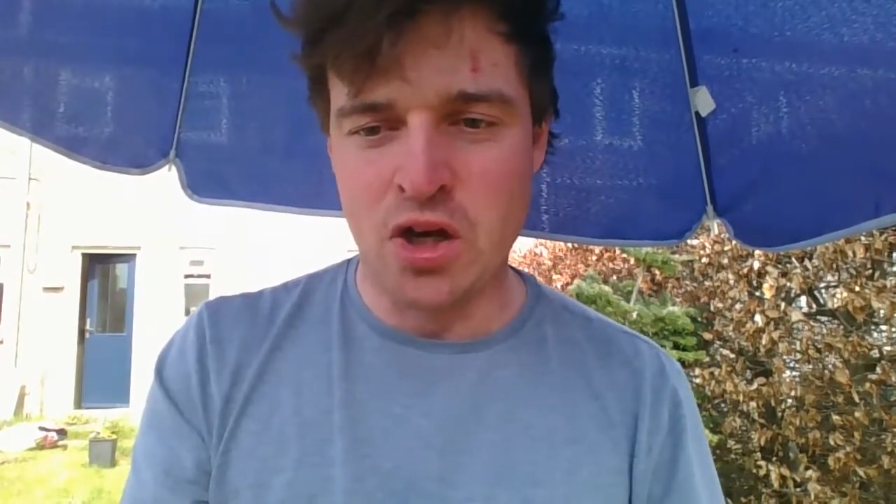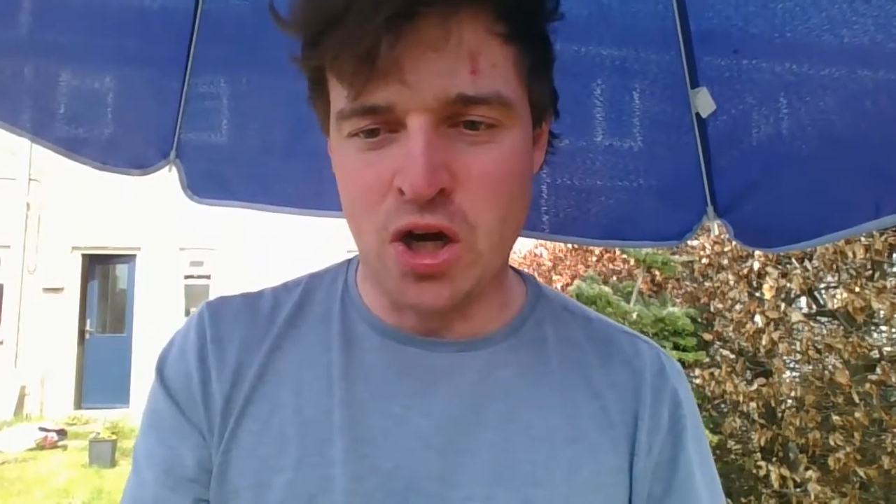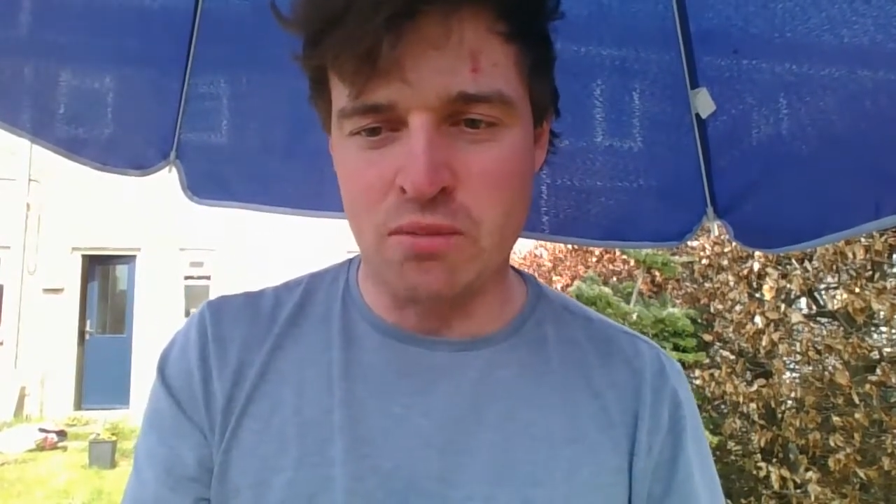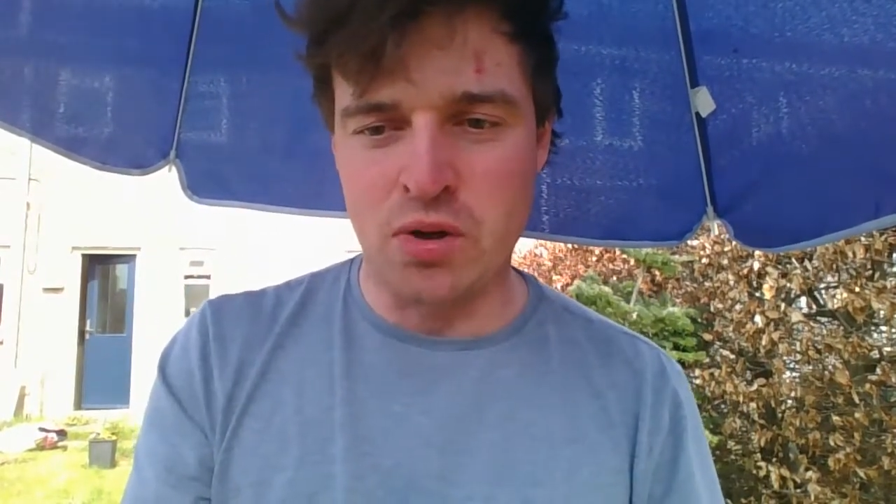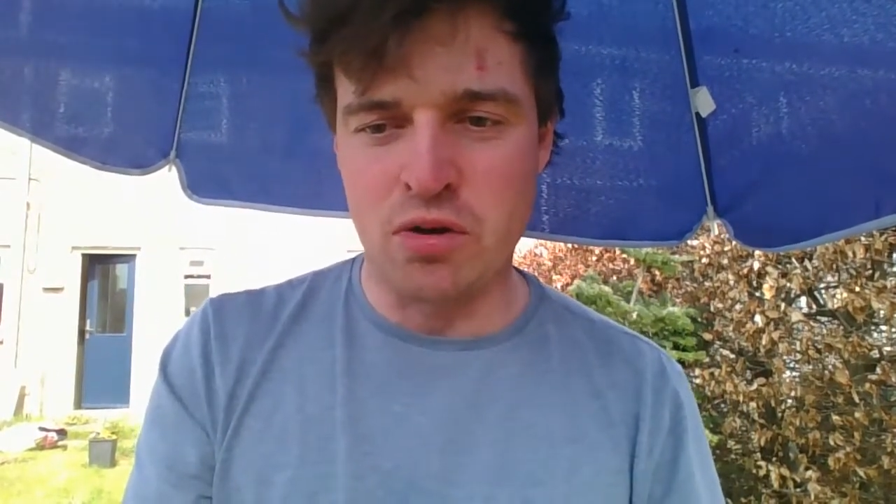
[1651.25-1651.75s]

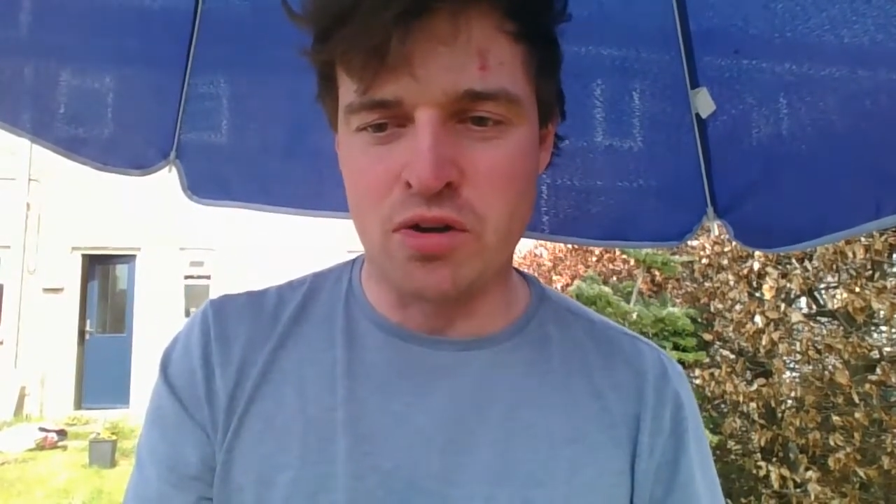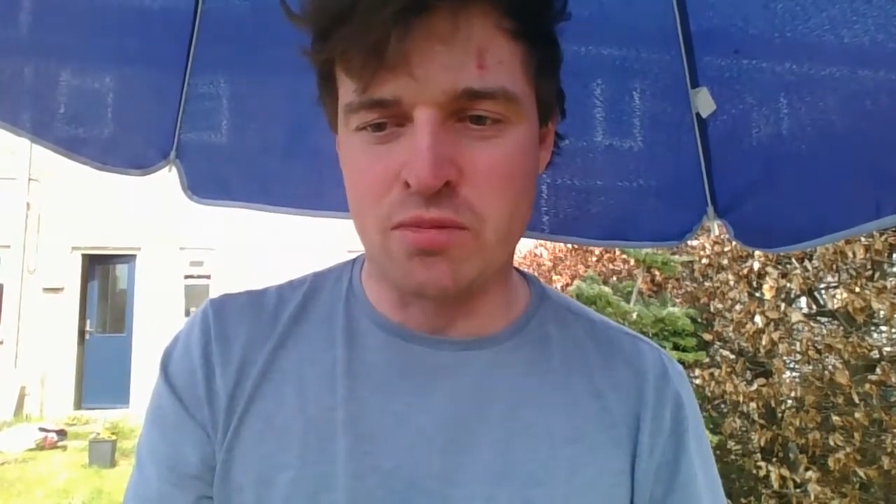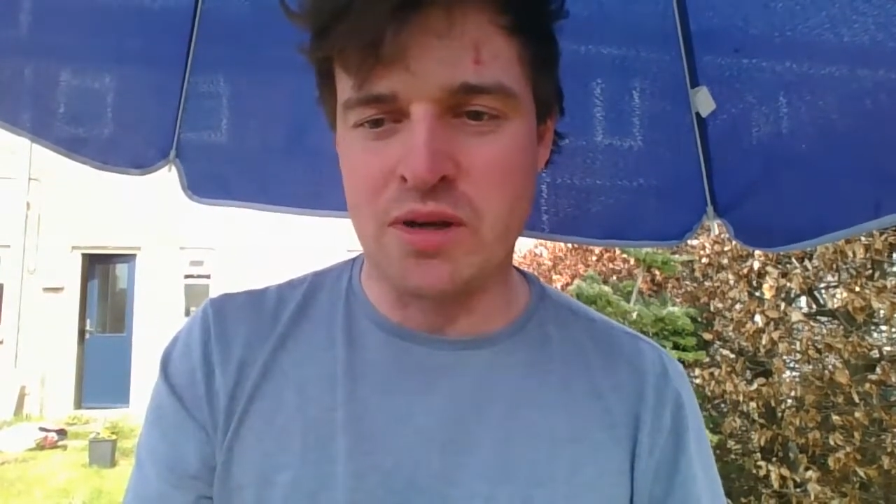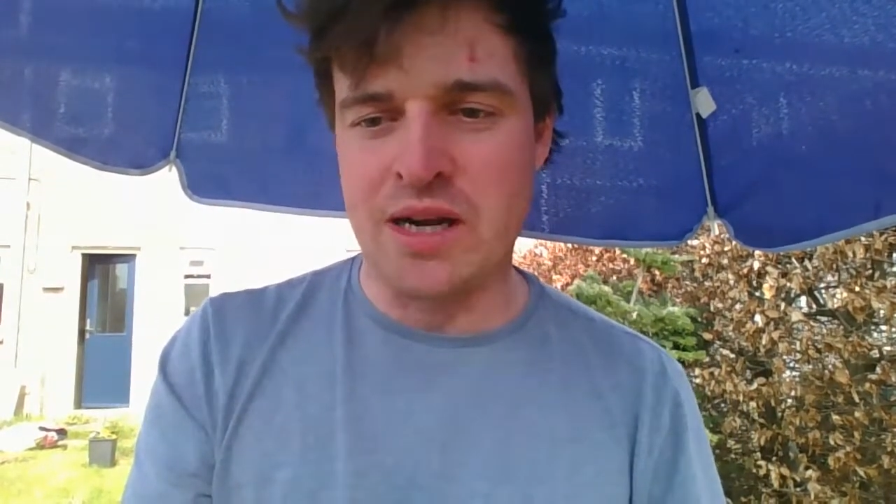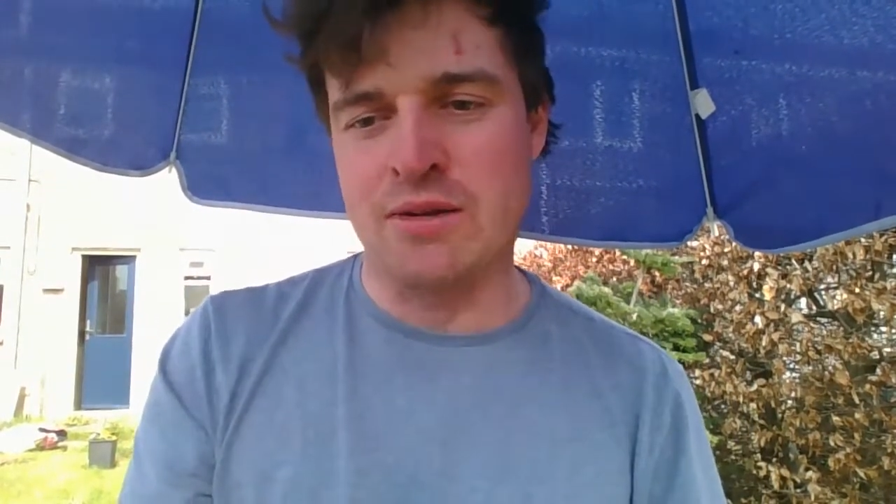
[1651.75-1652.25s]
uploaded on
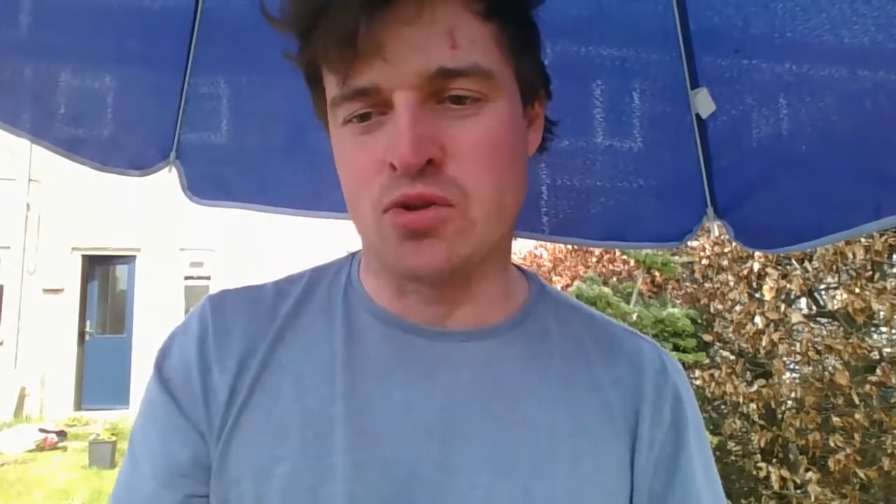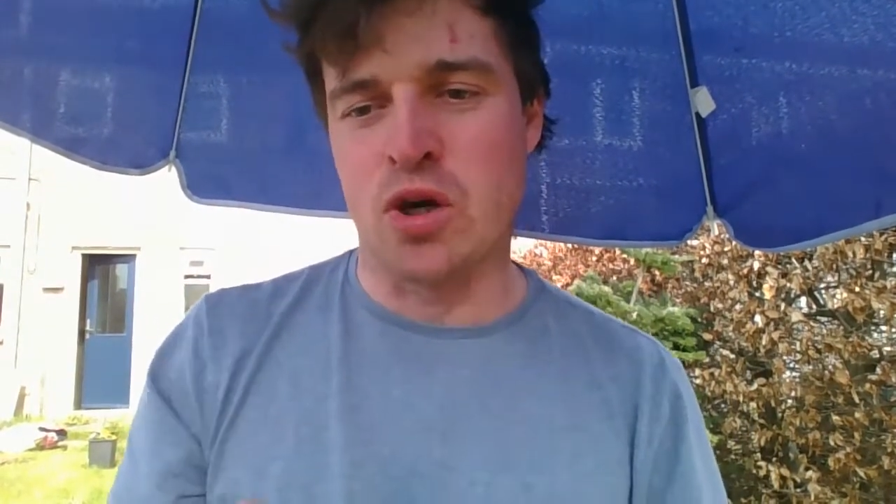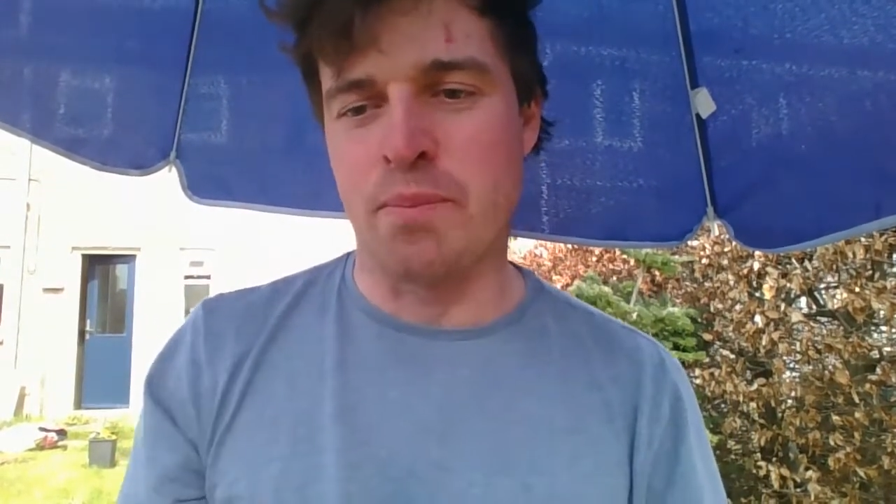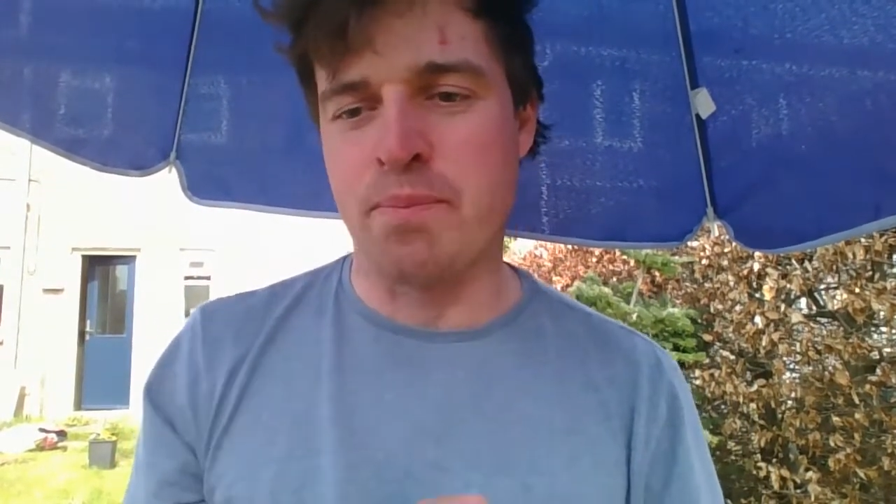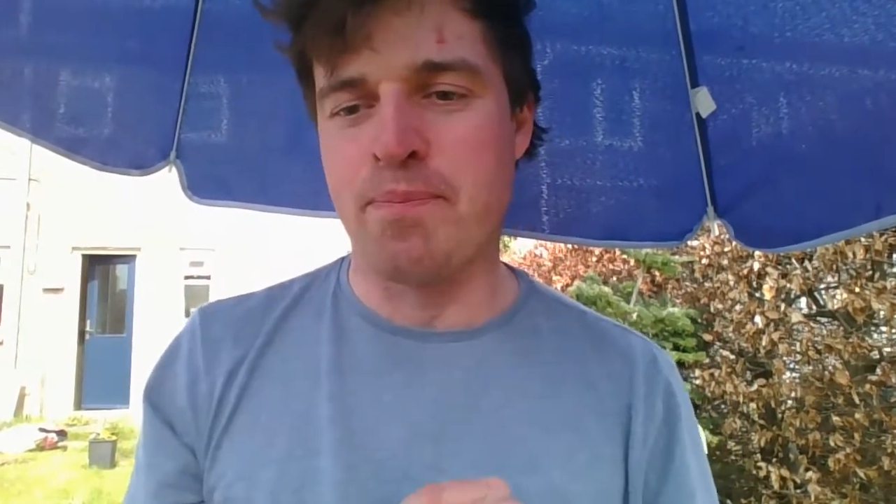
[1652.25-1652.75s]
my laptop,